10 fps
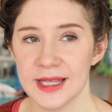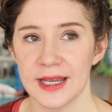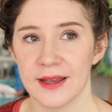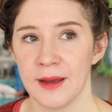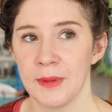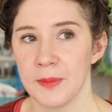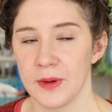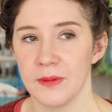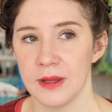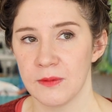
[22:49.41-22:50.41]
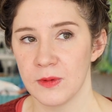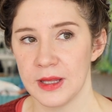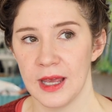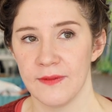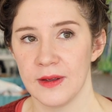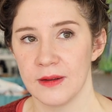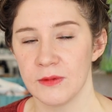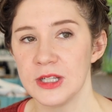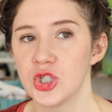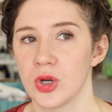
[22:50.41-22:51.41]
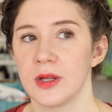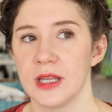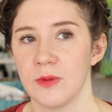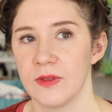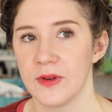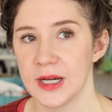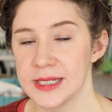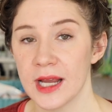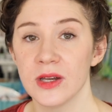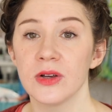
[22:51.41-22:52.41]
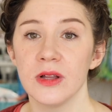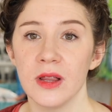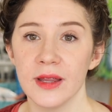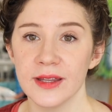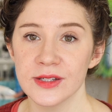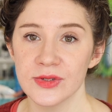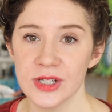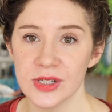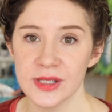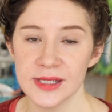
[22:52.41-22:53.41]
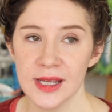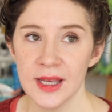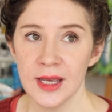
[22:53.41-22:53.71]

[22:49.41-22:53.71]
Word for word: Like I remember like really having, really struggling with very technical illustrations,